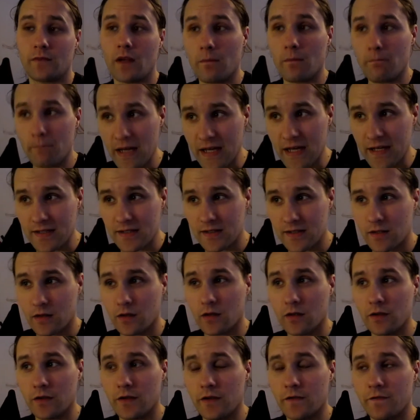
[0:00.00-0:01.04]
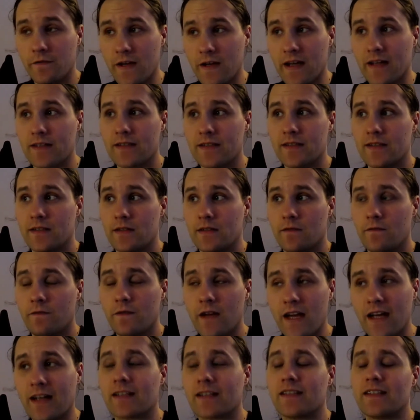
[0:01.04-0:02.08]
based on the facts
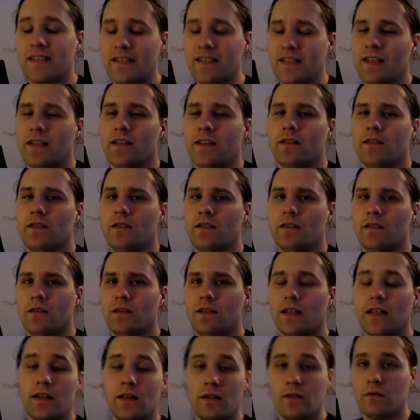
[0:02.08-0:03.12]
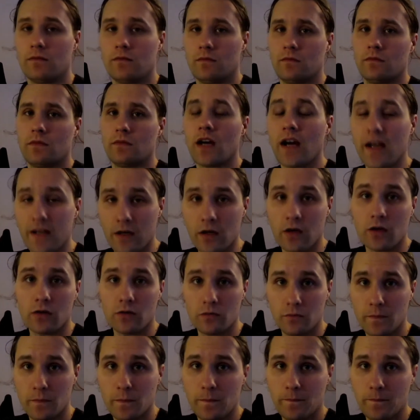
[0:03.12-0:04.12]
that I know,